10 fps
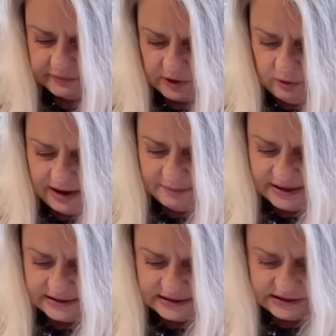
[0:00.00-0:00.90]
quite a
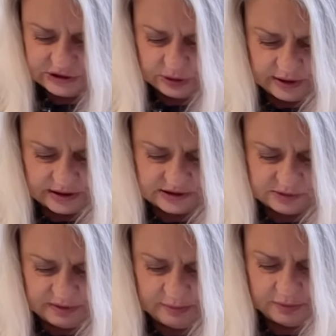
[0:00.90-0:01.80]
bit done to it because
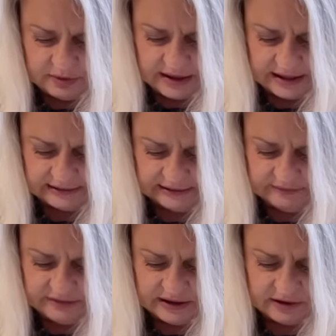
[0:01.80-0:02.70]
the people that had
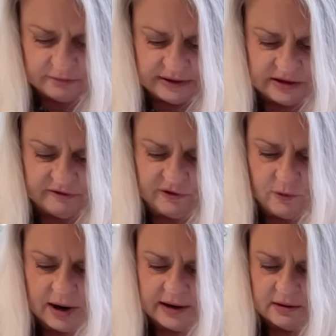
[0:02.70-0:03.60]
lived there had been there for a
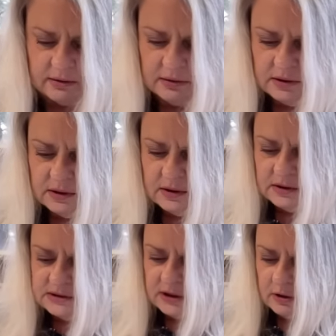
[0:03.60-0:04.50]
while.
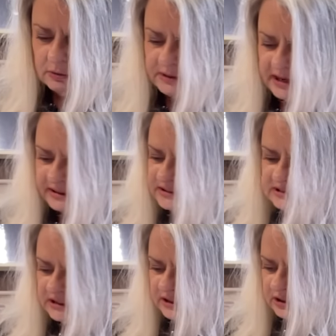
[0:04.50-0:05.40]
So the
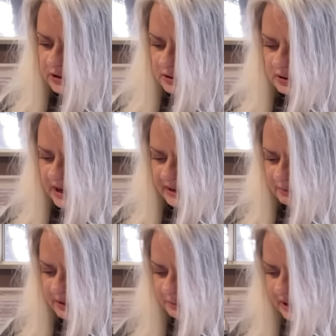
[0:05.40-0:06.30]
exterior
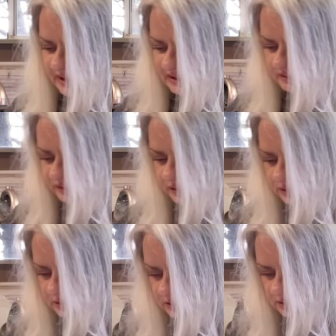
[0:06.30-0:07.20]
hadn't been painted
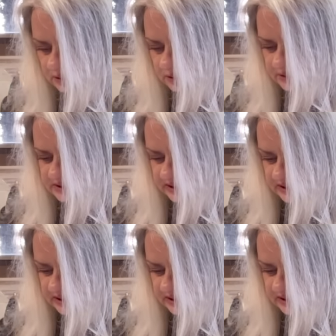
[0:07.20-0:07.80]
for 10